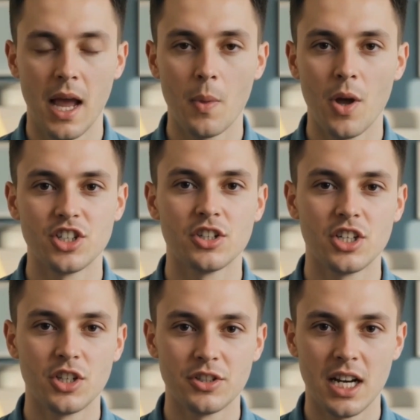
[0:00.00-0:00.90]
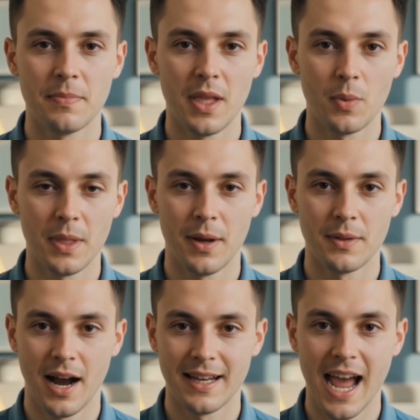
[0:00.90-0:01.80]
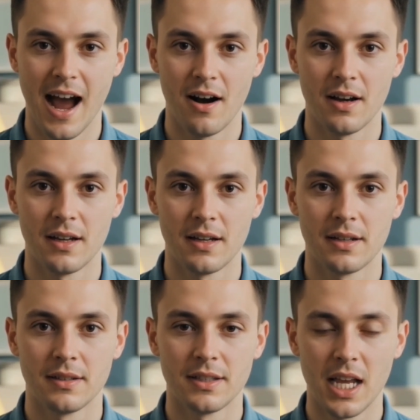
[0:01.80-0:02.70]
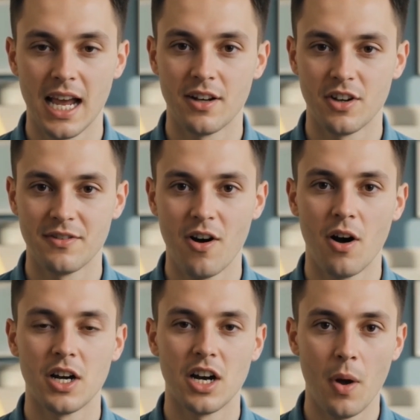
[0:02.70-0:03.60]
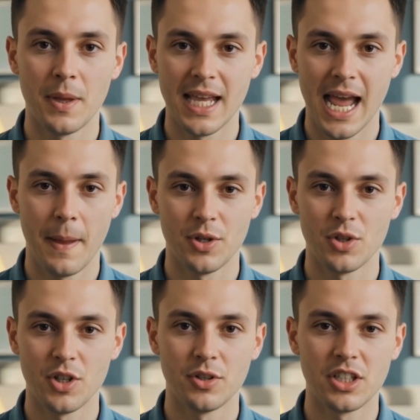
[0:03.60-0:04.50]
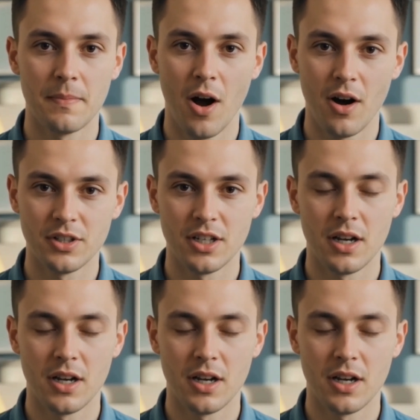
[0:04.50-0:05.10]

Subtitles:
I want you to do something with me right now. Take out your phone and open the app you use the most.